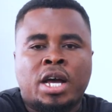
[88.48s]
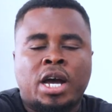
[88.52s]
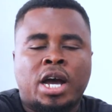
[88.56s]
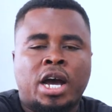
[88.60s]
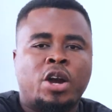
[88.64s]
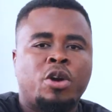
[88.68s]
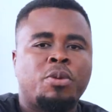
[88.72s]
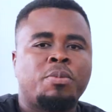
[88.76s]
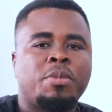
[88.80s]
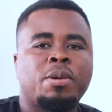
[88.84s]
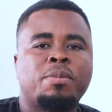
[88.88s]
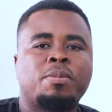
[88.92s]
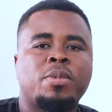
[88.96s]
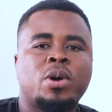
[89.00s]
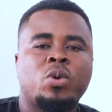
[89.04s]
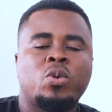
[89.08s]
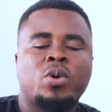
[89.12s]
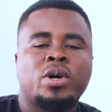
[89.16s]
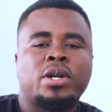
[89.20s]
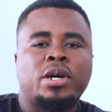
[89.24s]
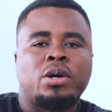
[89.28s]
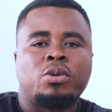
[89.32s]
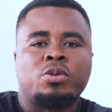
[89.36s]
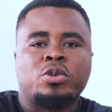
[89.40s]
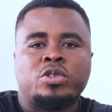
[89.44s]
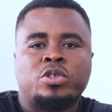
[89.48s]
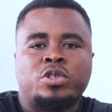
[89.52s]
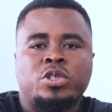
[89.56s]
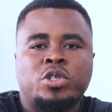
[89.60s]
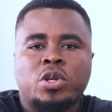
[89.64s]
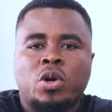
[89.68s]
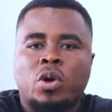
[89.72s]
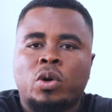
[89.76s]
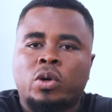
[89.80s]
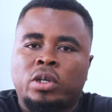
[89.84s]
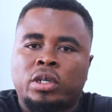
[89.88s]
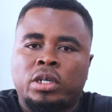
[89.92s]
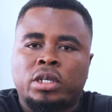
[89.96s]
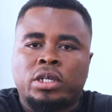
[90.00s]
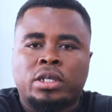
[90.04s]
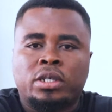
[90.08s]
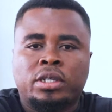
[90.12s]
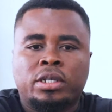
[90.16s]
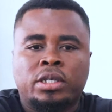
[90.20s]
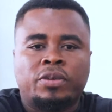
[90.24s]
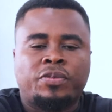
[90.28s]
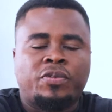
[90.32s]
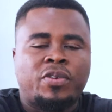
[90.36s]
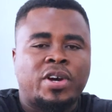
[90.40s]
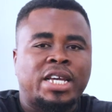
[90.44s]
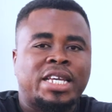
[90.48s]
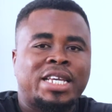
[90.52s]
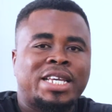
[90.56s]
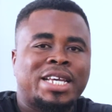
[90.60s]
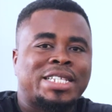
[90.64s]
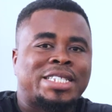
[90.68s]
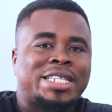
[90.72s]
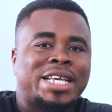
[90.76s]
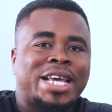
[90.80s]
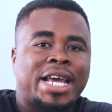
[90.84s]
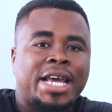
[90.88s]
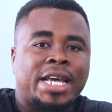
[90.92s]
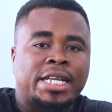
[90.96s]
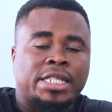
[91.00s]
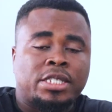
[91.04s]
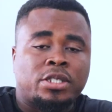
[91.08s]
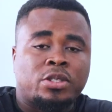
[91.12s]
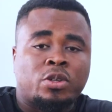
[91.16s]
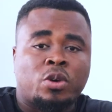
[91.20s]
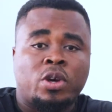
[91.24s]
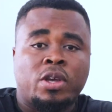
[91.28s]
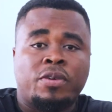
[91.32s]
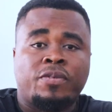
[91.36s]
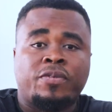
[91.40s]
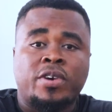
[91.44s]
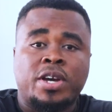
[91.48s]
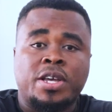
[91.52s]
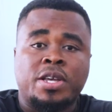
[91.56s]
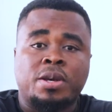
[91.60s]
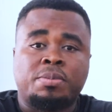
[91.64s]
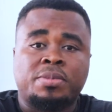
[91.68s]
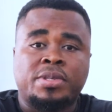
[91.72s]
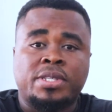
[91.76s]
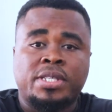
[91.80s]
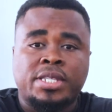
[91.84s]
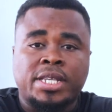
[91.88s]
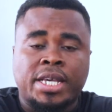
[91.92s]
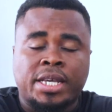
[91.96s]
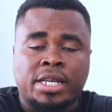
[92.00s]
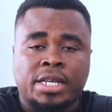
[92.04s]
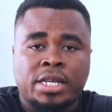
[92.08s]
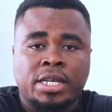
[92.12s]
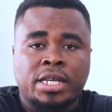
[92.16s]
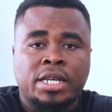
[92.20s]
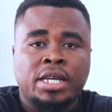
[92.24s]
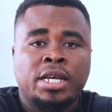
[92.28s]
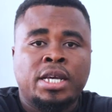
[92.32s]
I remember when I was young, if I get hurt or if I am sick,